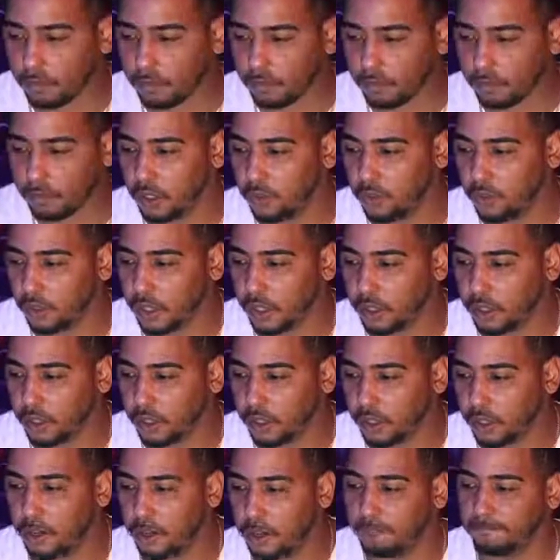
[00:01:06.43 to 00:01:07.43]
with
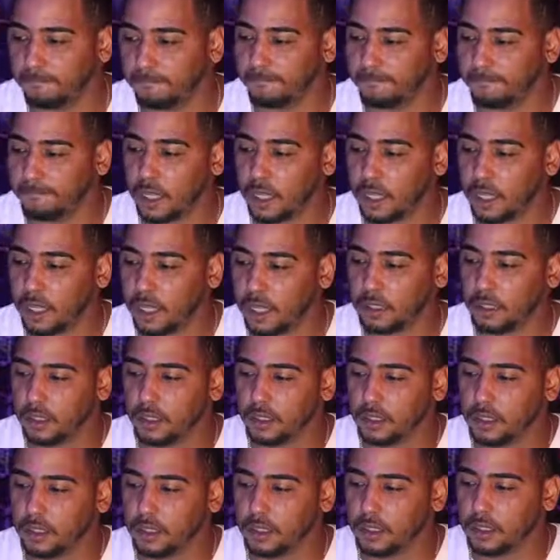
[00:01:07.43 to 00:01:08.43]

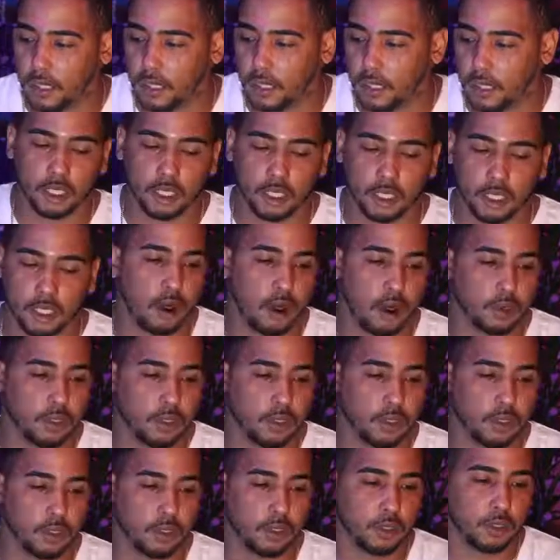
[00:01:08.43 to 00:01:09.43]
telling me how is it
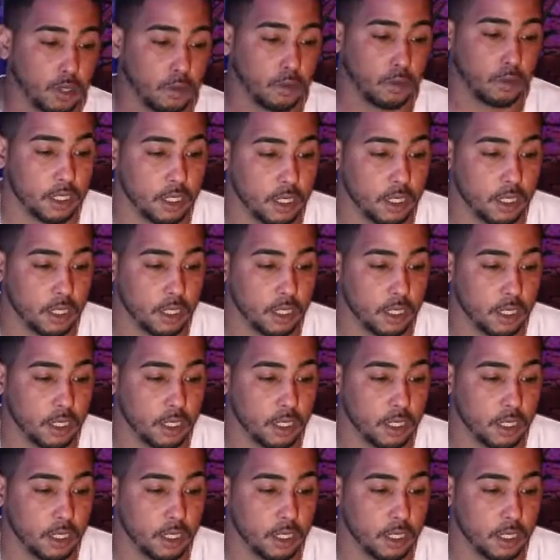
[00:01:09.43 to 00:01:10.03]
going, because